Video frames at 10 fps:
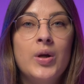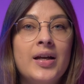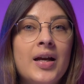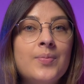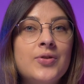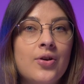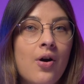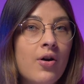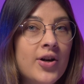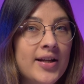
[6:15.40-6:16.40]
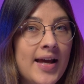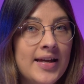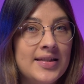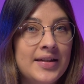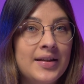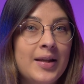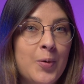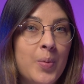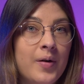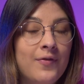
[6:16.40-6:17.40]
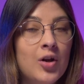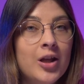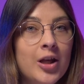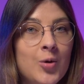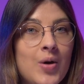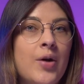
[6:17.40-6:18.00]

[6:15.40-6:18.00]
When it comes to organizing the portfolio,